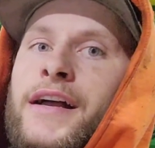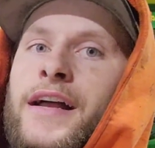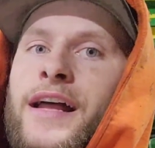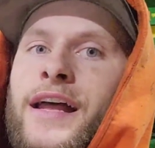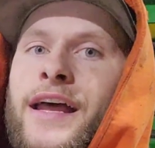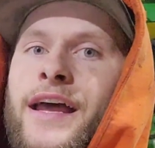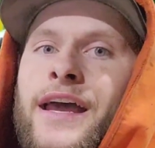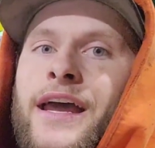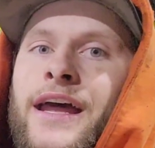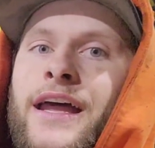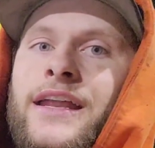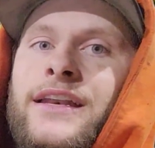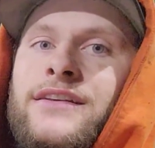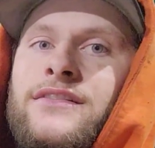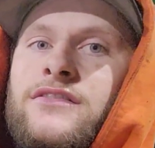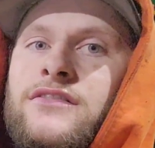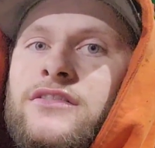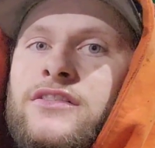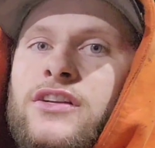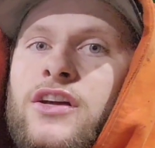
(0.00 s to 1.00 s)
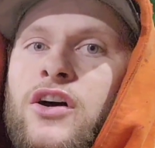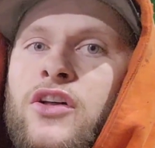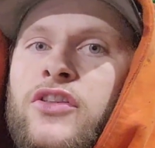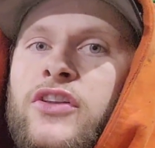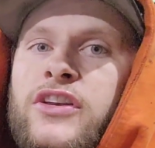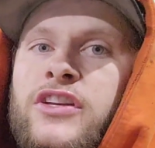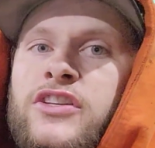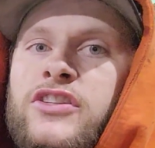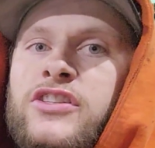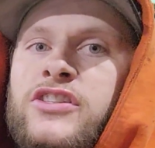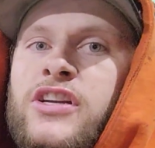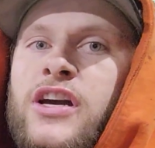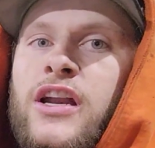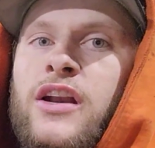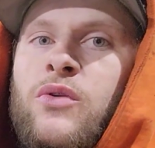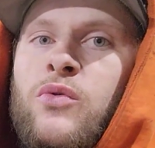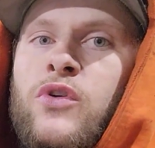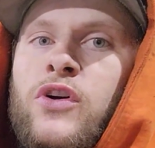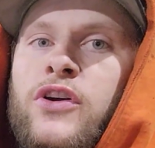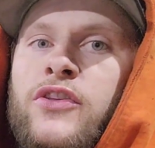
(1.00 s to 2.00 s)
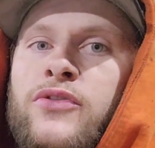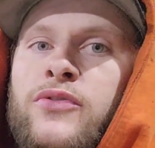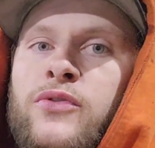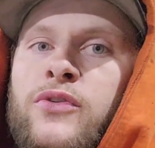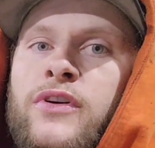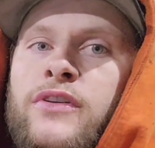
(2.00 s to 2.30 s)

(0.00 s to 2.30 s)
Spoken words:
And then you just kind of work through